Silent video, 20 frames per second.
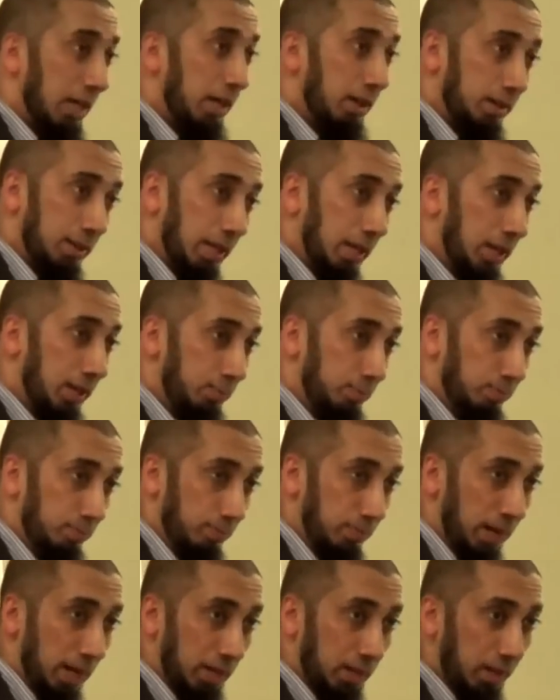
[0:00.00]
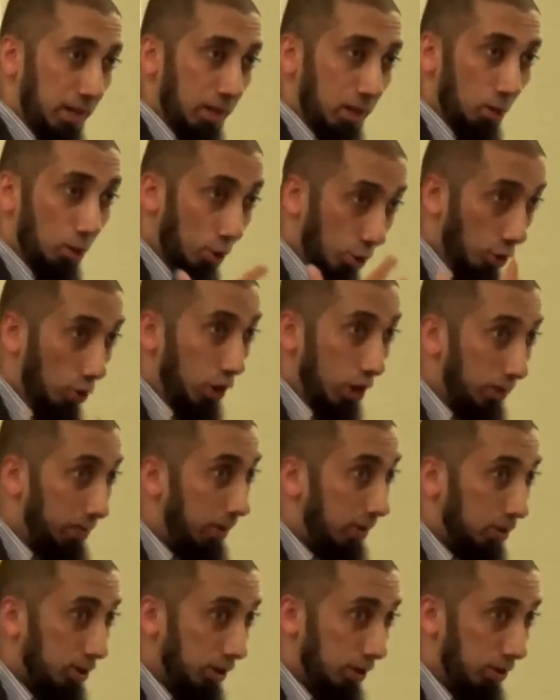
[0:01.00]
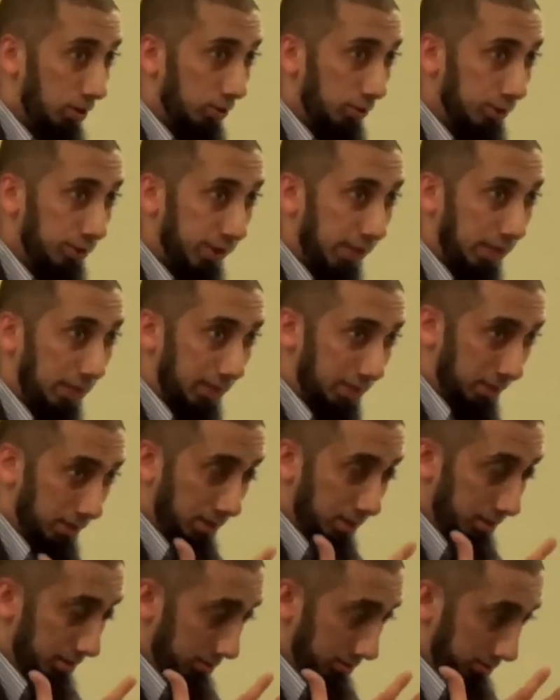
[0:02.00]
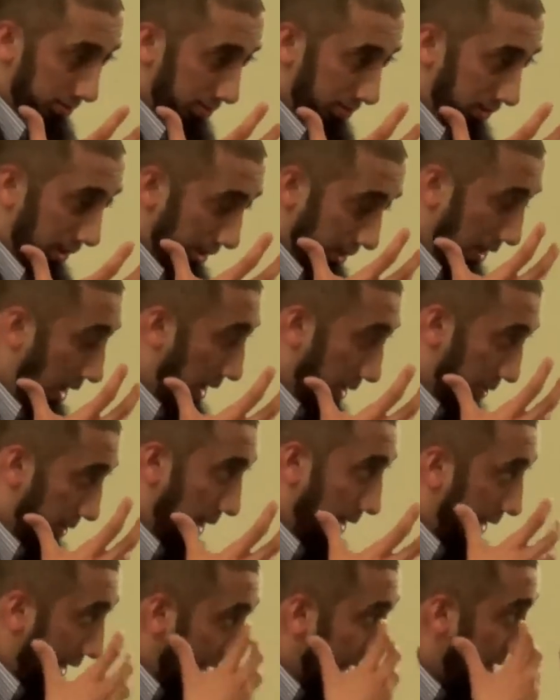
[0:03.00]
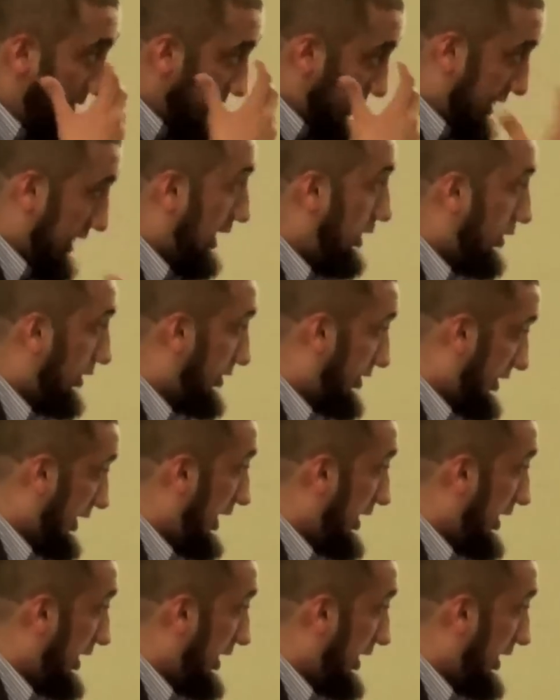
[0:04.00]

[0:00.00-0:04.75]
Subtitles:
they make horrible clothes, like I can't even say it on